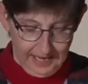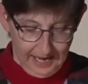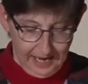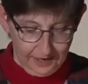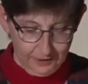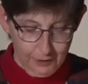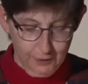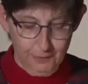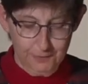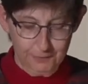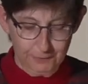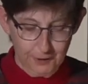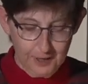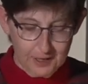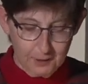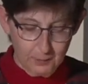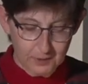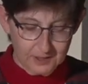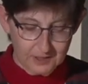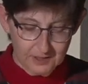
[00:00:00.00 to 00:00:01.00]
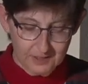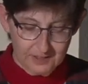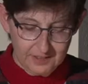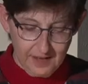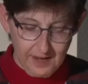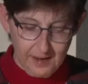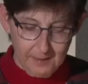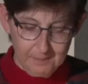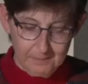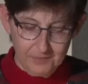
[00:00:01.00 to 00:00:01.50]
and who frequented
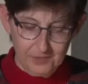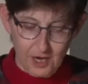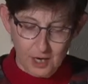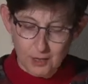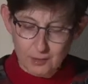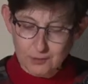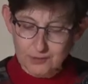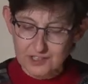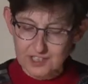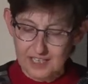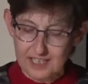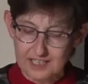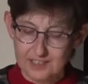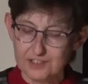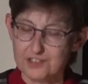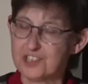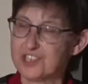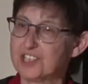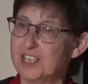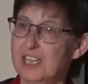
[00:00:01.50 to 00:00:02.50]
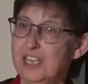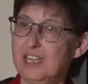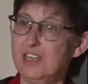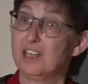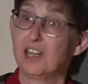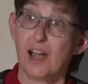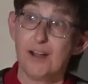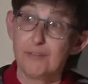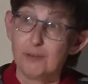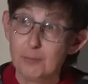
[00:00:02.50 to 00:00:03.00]
them, those in city
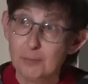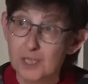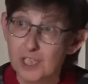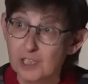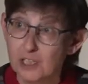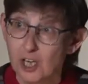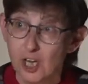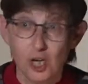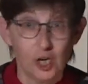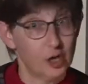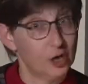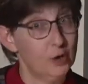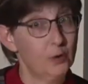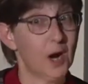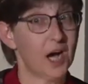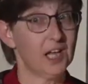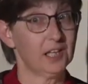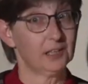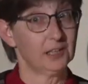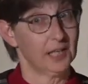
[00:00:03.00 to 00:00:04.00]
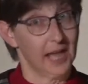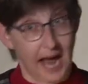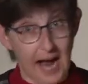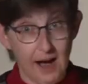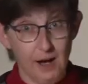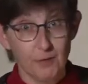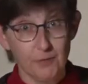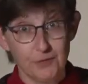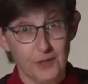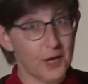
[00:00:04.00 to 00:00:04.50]
government who
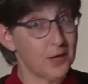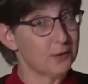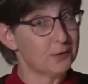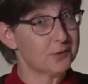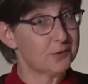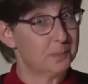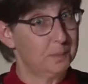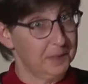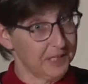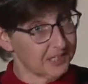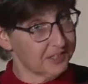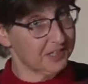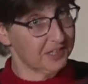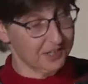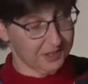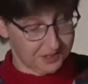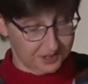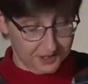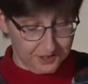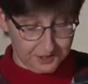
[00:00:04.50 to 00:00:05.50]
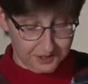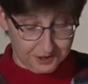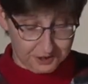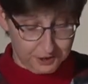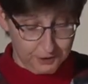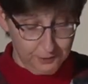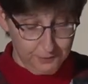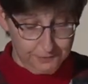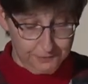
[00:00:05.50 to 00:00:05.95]
allowed those businesses to